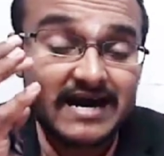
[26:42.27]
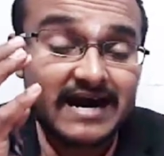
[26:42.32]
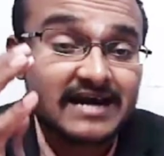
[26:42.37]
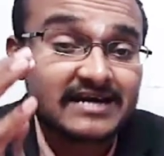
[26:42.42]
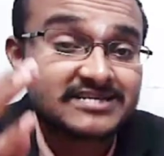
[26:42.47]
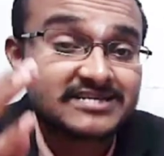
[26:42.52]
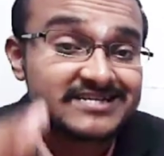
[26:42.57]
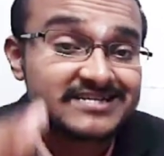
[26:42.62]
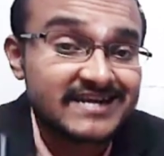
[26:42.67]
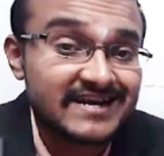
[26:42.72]

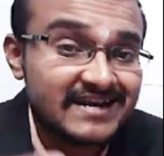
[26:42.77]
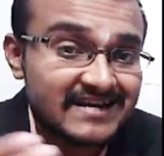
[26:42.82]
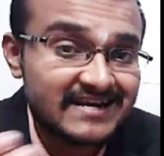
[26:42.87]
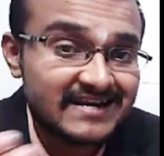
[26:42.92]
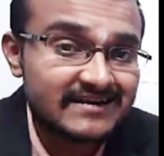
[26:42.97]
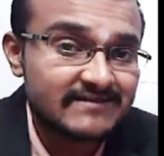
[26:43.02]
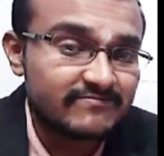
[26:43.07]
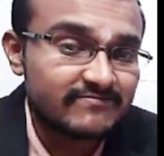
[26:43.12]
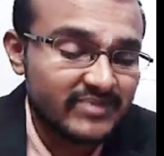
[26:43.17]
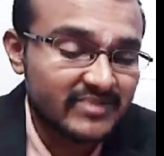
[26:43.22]

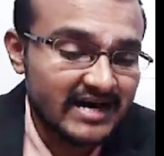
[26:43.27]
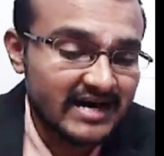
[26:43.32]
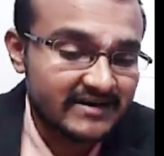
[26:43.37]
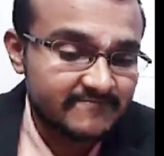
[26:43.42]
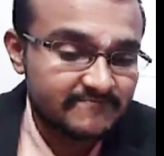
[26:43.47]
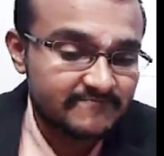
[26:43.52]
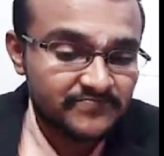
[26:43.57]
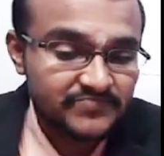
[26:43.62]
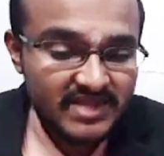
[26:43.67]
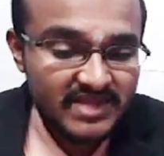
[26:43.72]
shaded bar,
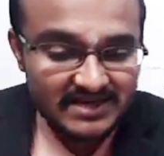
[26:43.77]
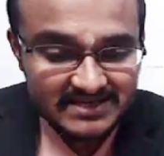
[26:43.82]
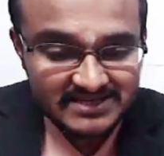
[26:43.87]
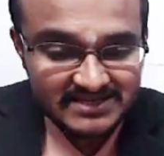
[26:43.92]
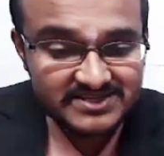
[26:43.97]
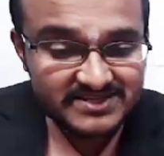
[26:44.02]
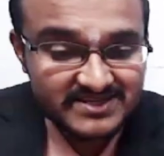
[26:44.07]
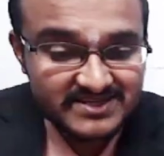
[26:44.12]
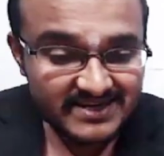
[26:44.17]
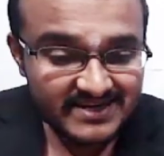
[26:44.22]
like
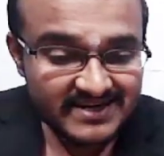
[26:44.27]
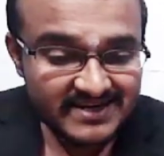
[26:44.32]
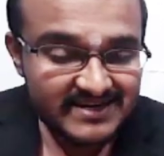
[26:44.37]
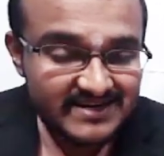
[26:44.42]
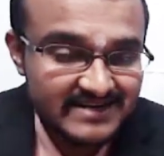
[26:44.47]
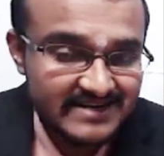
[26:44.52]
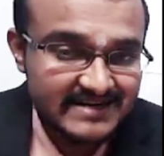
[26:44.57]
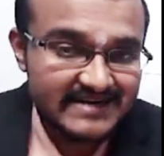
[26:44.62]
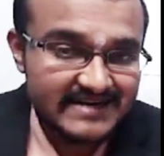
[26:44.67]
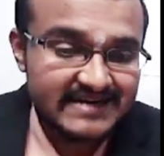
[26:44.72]
shaded
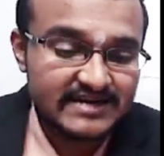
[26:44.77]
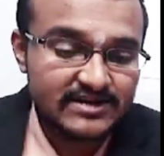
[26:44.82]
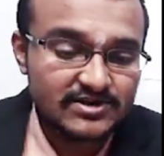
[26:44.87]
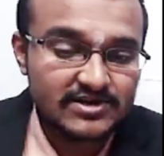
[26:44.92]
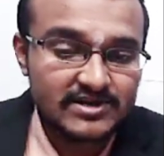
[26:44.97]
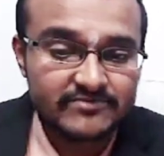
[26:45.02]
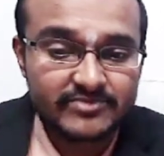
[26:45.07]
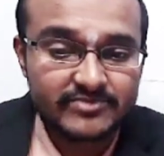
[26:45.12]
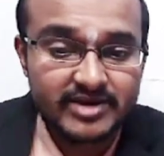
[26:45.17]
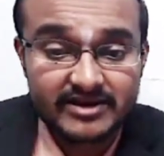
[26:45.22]
rectangular
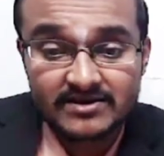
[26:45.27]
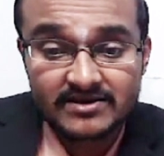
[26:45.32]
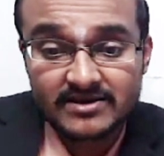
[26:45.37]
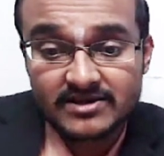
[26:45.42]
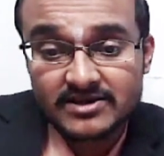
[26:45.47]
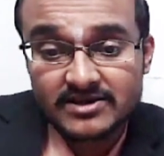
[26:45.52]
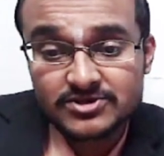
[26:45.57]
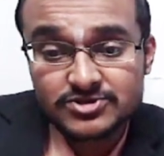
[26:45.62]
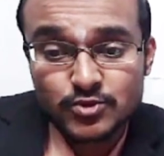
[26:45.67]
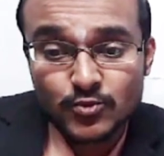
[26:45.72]
bar.
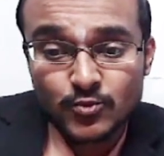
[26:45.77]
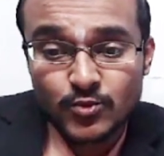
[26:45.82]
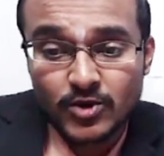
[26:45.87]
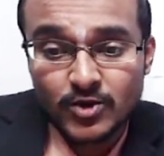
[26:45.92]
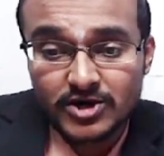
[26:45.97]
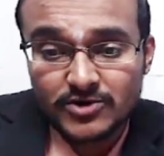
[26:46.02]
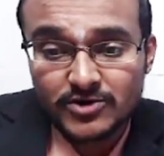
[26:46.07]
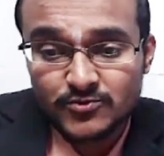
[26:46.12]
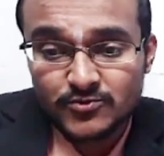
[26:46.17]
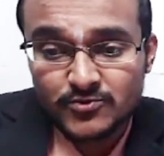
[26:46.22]
So what
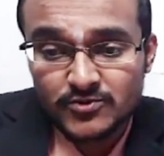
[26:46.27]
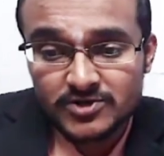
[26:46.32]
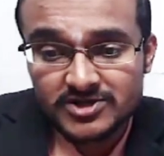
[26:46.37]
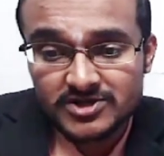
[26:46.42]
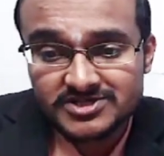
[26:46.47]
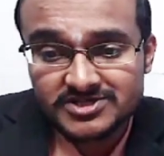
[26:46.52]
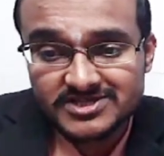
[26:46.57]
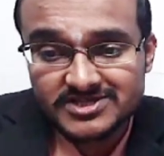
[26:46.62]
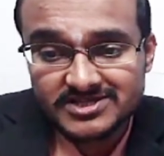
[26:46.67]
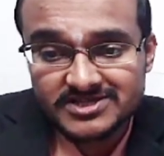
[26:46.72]
was his
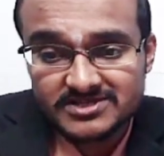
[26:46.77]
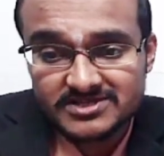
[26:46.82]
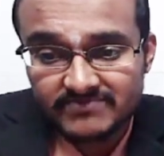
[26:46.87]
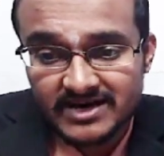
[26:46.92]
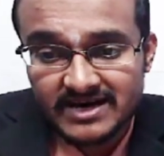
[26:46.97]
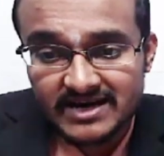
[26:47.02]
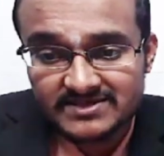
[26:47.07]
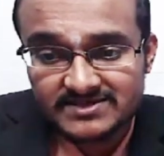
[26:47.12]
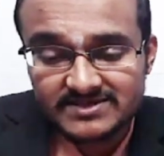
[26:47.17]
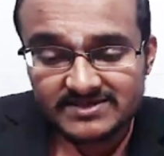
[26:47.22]
marks
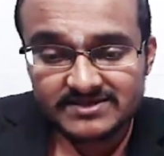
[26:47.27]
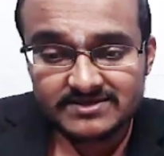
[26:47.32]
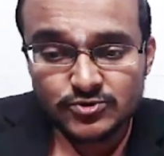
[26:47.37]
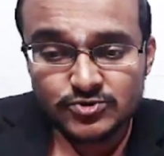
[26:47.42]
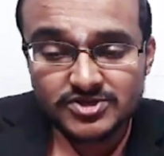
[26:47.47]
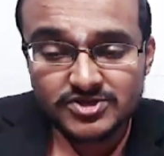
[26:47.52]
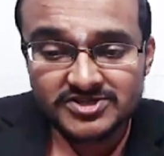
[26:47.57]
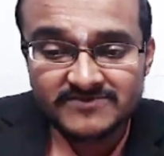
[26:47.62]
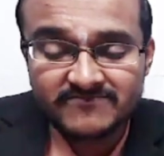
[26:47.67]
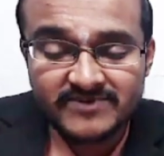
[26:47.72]
in
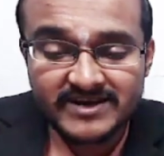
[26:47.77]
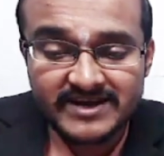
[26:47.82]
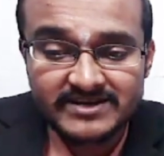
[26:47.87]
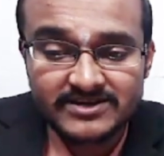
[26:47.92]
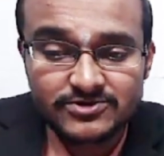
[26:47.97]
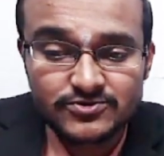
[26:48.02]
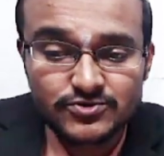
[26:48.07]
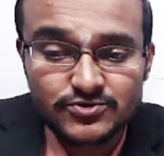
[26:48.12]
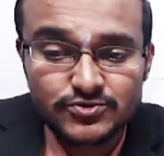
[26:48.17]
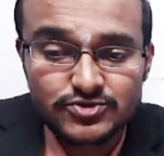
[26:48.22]
2005
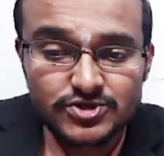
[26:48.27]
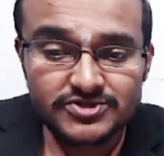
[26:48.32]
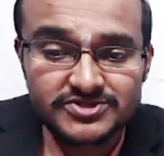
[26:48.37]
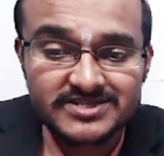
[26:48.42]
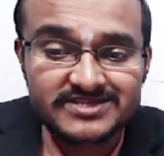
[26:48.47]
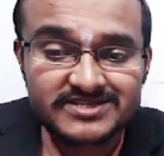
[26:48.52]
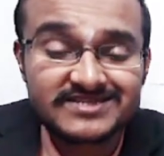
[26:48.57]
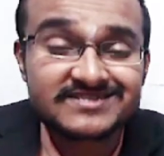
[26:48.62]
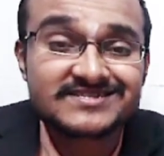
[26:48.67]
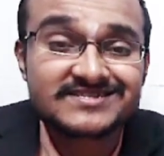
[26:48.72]
to
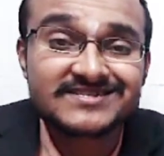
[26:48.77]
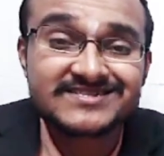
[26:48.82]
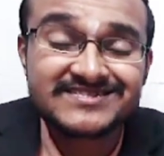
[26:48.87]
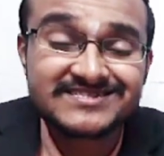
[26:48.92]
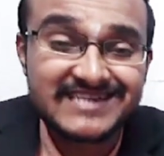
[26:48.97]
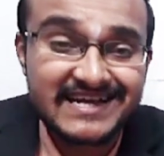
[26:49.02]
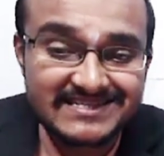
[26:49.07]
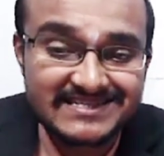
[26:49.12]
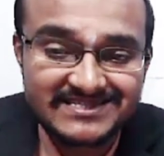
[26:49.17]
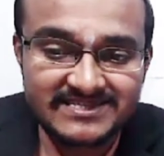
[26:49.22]
2006 in
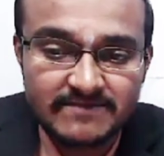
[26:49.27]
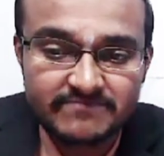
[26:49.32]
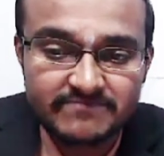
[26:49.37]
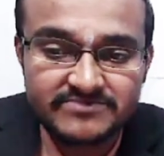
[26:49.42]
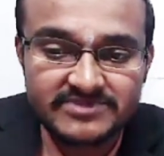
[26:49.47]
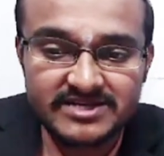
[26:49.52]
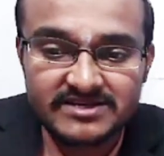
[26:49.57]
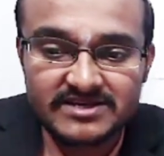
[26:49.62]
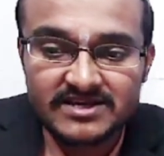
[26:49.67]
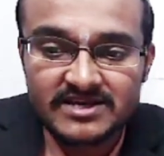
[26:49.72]
science
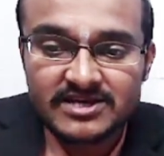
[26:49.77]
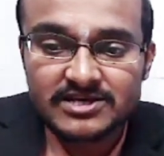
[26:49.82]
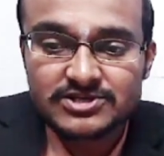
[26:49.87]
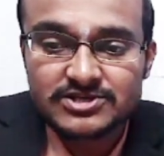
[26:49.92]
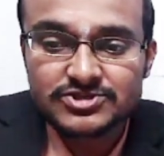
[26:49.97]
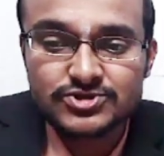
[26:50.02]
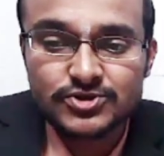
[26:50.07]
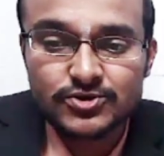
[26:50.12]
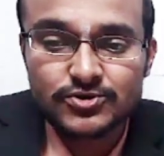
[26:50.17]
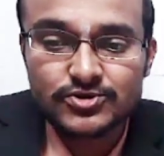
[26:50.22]
subject?
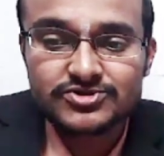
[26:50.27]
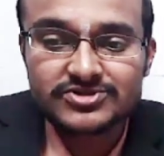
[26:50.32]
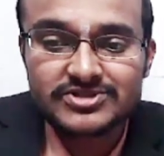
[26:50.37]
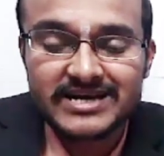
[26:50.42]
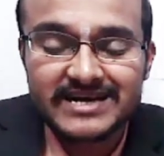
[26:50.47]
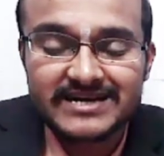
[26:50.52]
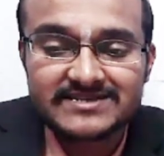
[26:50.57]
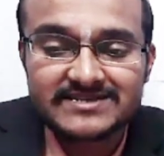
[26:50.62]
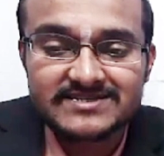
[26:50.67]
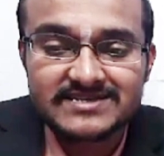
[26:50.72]
So
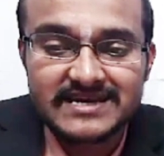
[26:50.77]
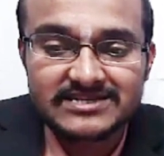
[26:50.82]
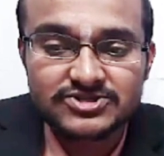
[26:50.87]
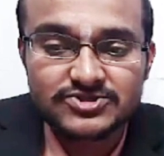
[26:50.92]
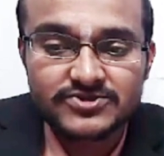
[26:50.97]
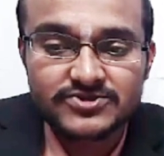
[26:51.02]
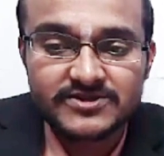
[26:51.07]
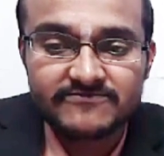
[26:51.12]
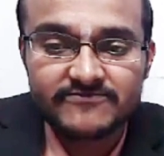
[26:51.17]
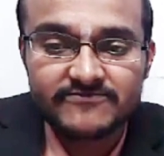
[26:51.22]
that is
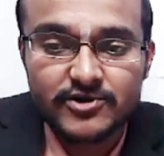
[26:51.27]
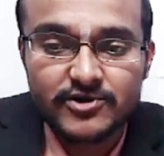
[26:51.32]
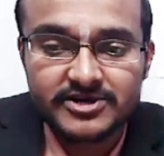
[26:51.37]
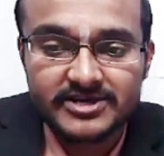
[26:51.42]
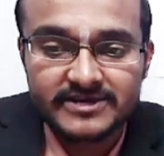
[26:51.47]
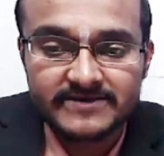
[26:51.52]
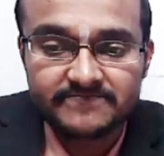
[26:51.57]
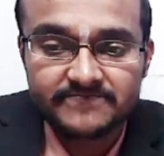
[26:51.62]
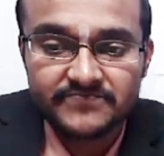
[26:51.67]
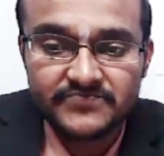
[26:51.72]
actually
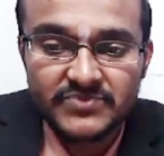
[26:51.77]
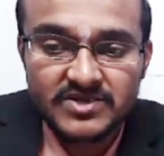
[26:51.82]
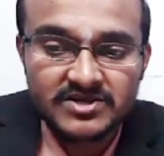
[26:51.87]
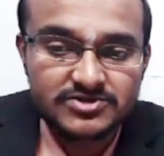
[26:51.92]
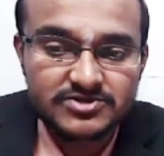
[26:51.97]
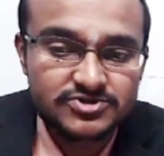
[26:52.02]
40.